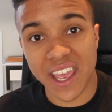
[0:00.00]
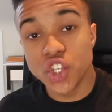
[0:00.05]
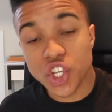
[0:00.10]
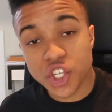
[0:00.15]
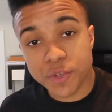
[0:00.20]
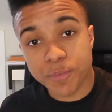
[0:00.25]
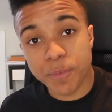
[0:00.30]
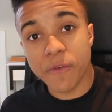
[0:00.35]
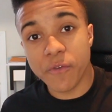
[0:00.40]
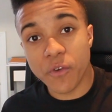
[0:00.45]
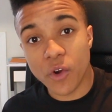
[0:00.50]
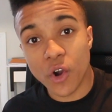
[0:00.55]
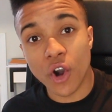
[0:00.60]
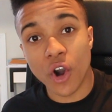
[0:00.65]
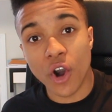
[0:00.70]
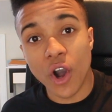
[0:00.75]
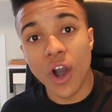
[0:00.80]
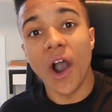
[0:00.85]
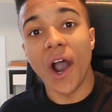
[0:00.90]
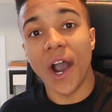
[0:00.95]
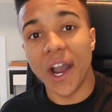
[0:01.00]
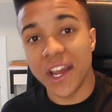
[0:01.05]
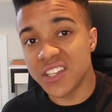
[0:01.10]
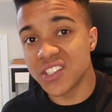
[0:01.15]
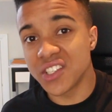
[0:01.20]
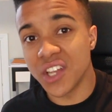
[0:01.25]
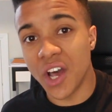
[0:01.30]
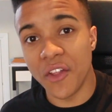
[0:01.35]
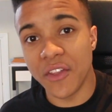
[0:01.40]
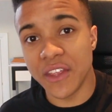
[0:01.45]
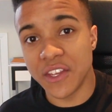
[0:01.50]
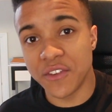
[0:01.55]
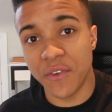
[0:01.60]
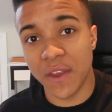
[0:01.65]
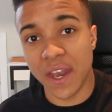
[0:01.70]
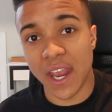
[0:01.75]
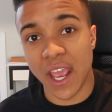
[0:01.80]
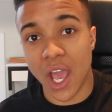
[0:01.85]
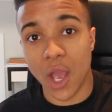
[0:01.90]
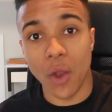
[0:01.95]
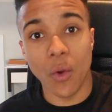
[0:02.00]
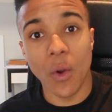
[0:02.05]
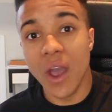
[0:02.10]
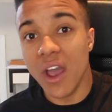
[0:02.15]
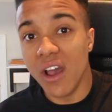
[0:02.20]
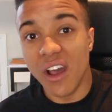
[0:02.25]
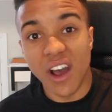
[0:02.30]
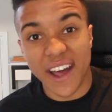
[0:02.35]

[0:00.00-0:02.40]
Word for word: Just before I start this video,